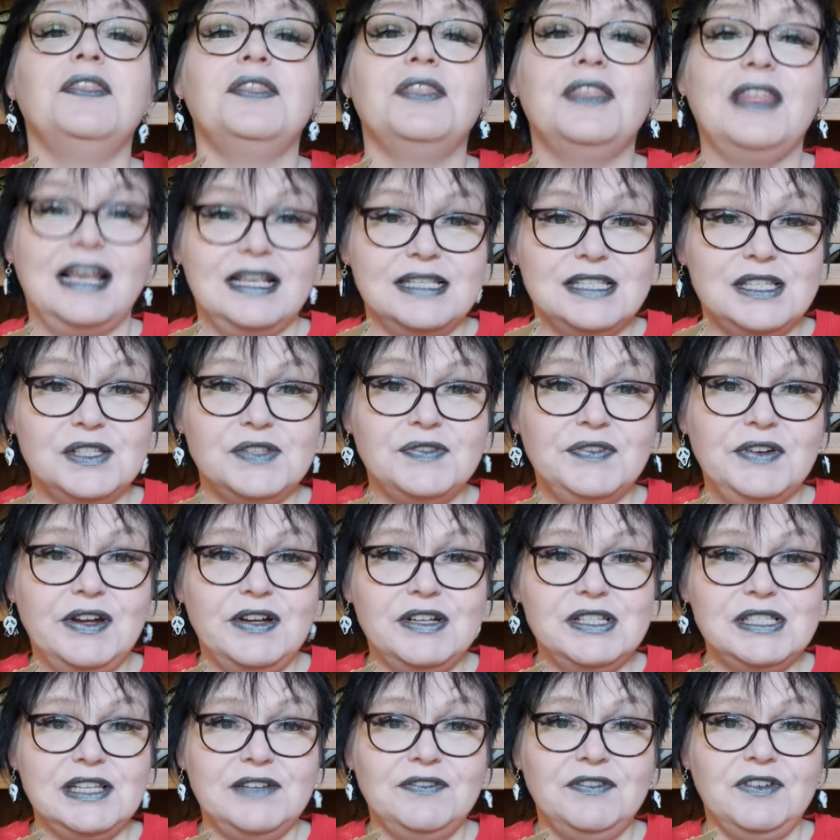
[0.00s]
That's as far
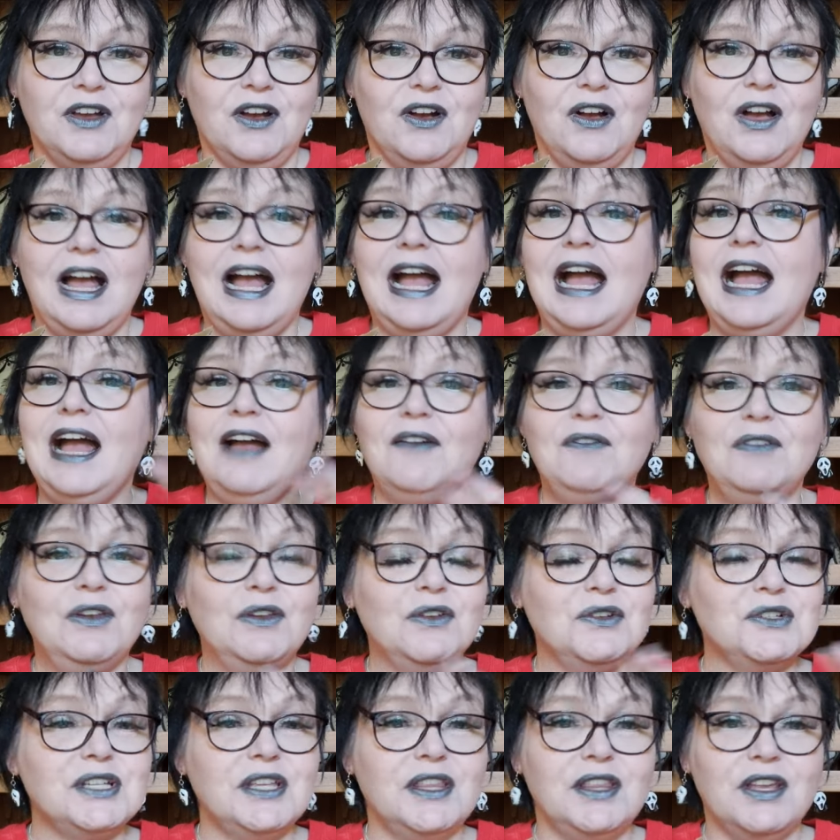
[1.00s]
as I've got. I haven't
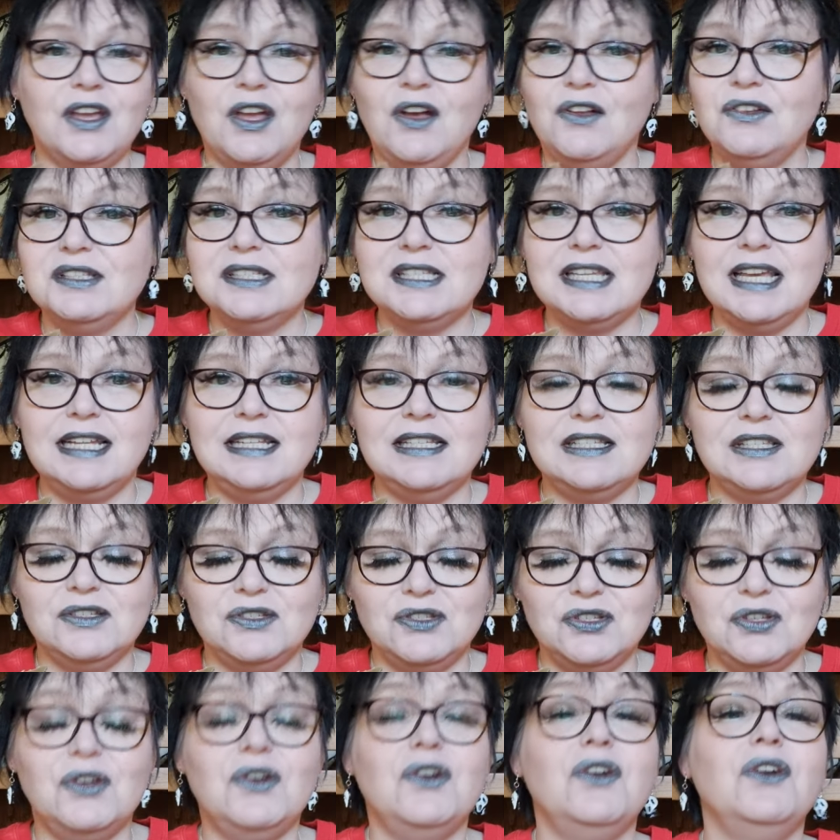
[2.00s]
looked at the contents
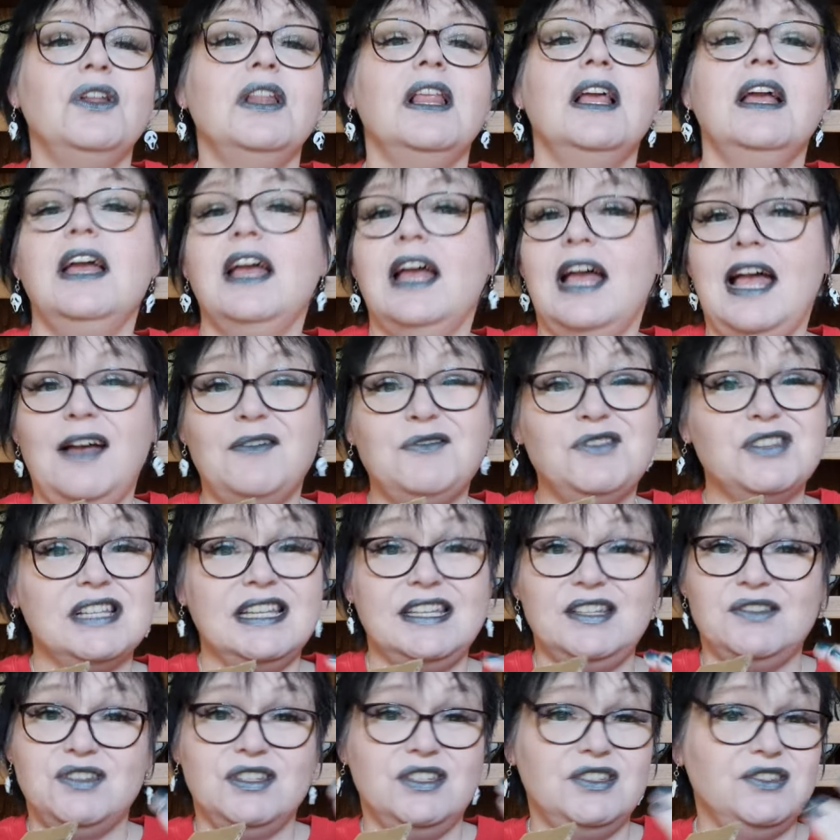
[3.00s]
at all. I've just
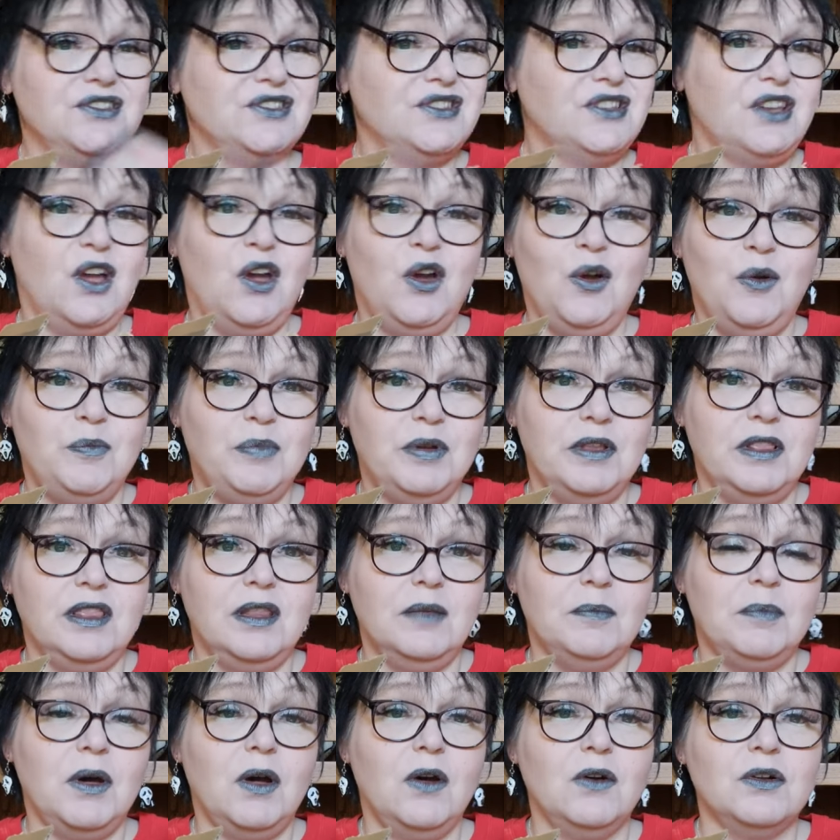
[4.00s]
literally just opened the
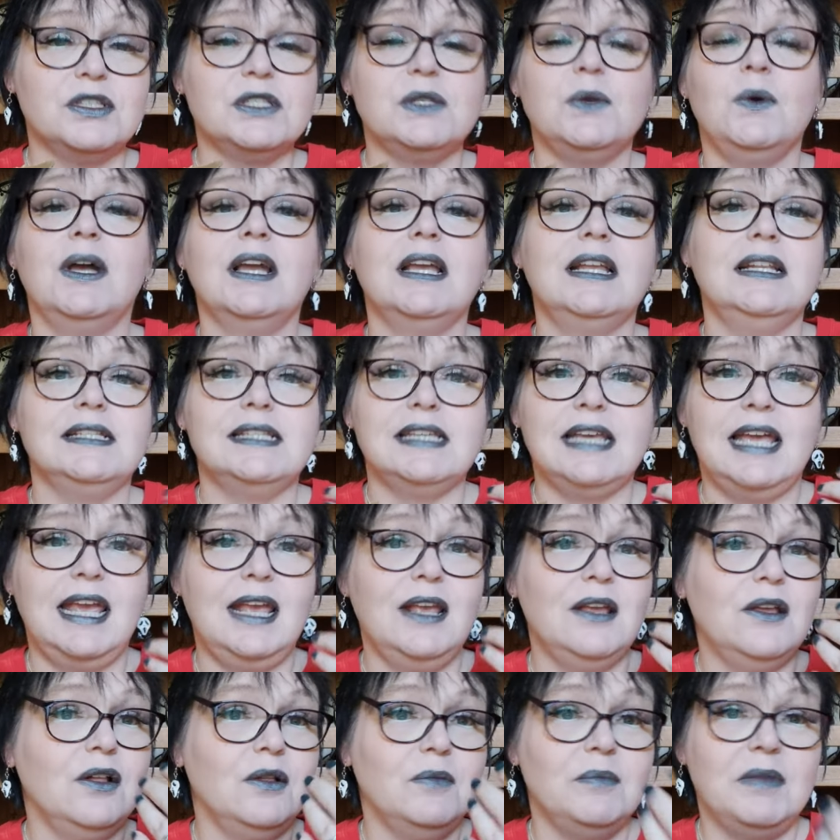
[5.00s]
box so I can
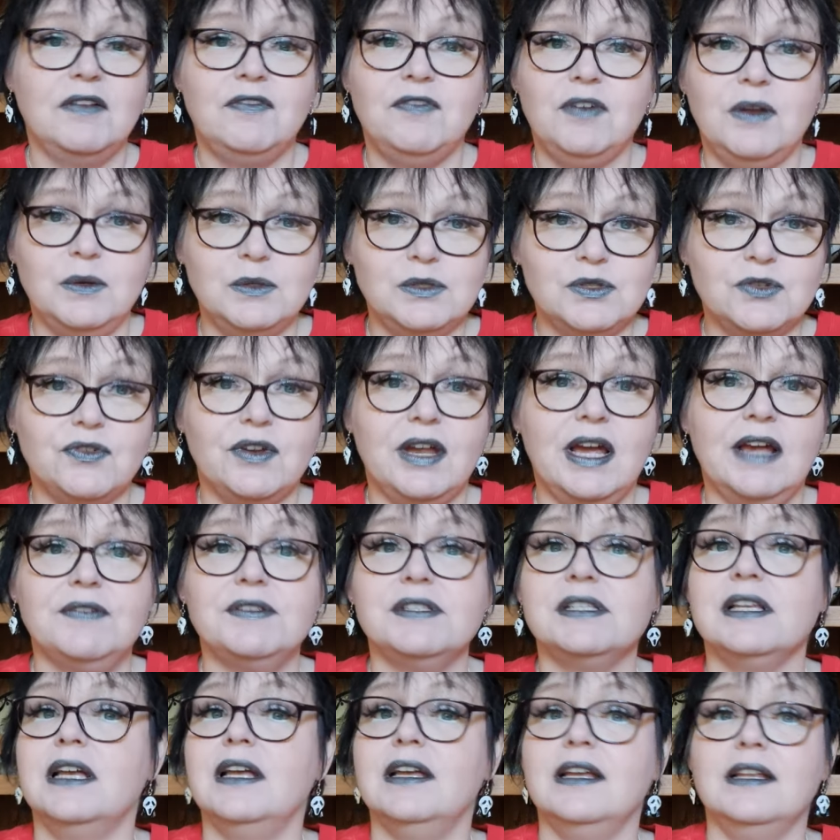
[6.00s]
take all my
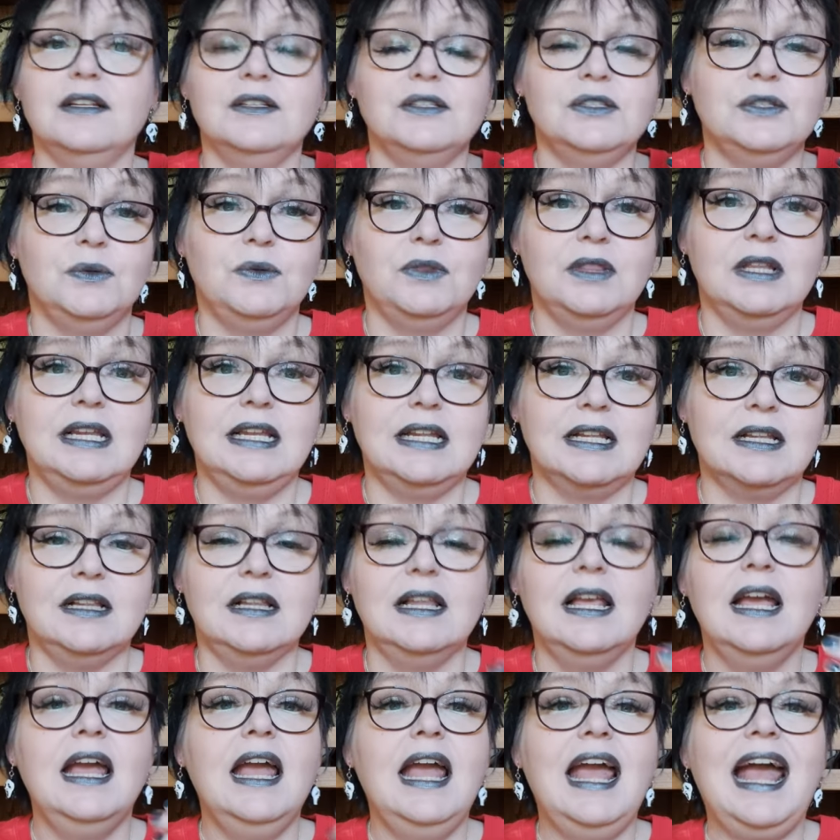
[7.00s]
photographs and do the
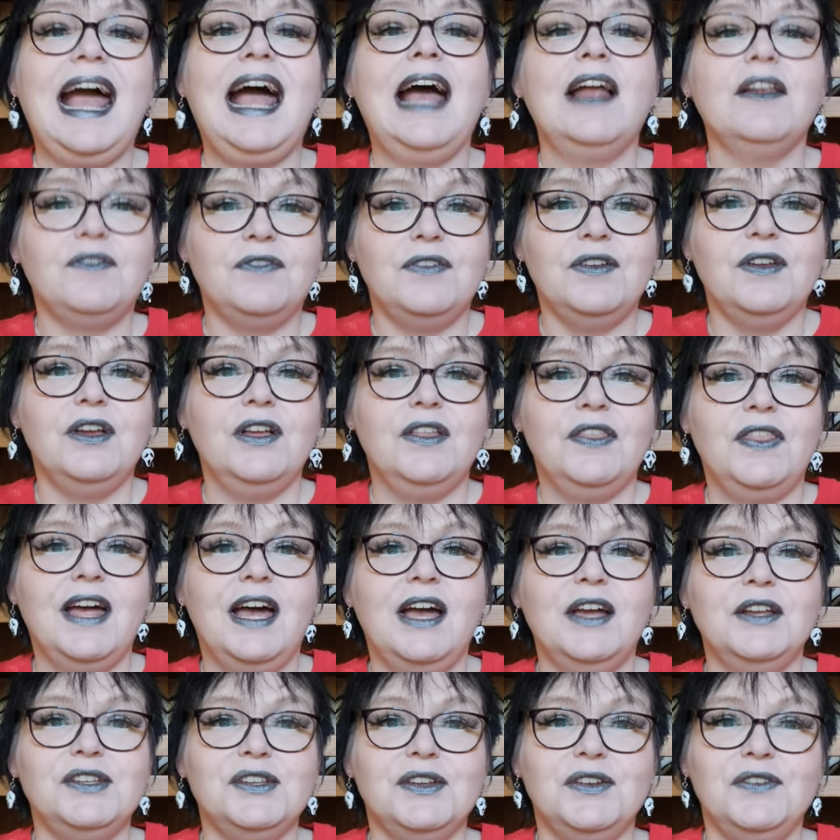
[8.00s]
little advert that
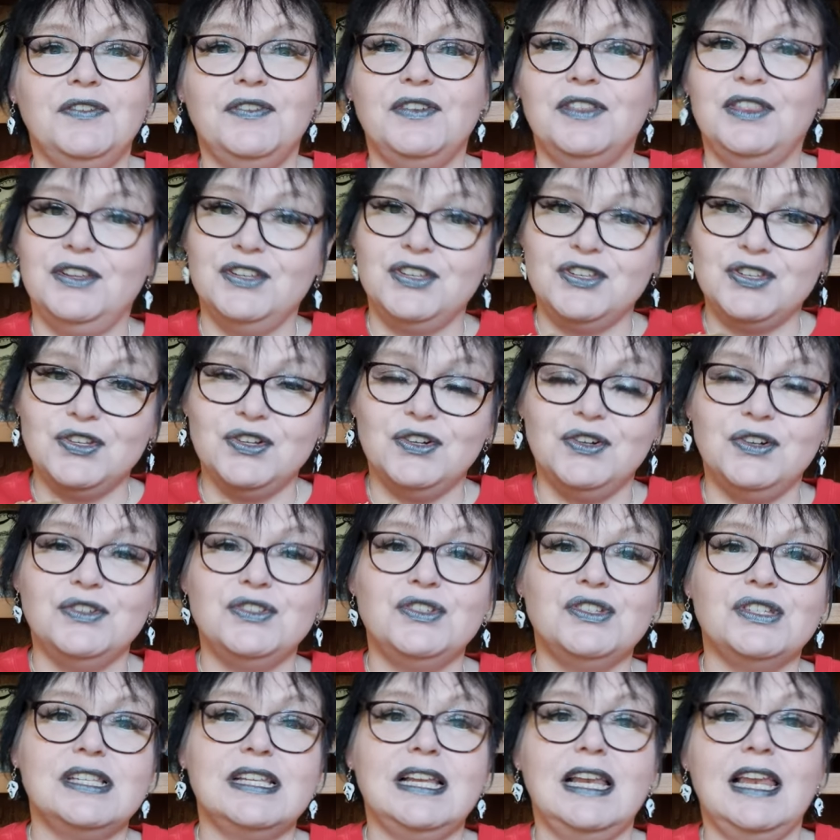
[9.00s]
I do for the short,
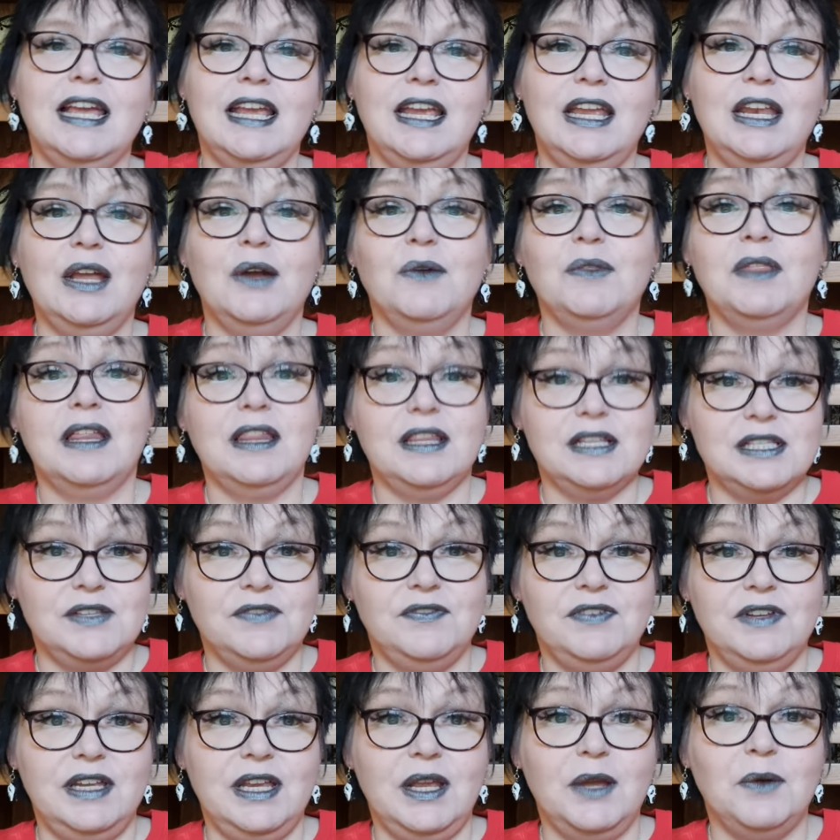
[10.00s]
just to let you know that there's a
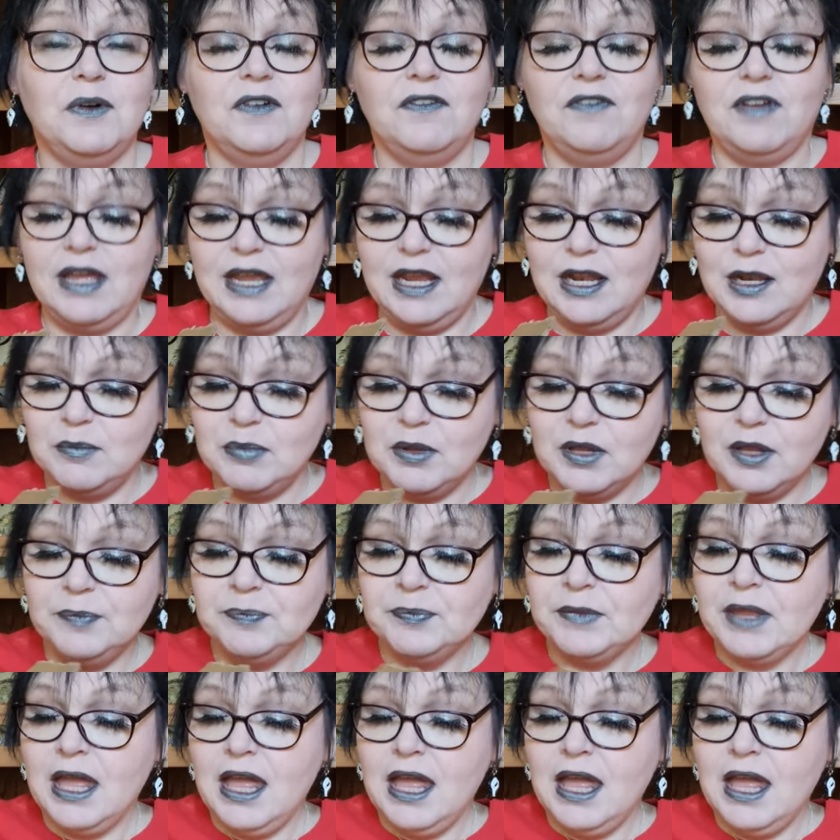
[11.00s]
video available.